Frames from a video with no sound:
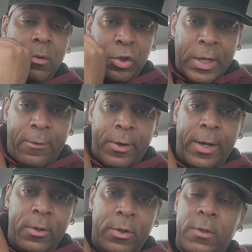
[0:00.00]
Jared
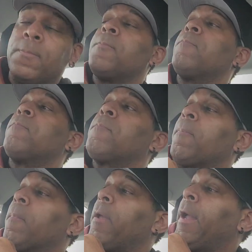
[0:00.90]
Anderson.
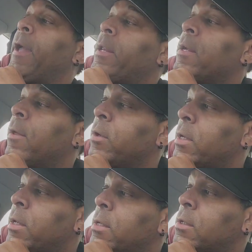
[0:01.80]
And the other
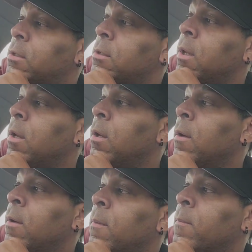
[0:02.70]
is
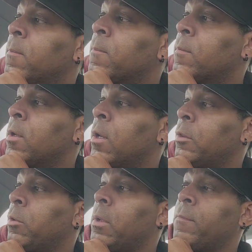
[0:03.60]

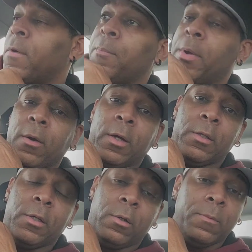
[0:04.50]
135-pound
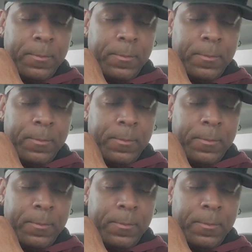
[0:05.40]
contender,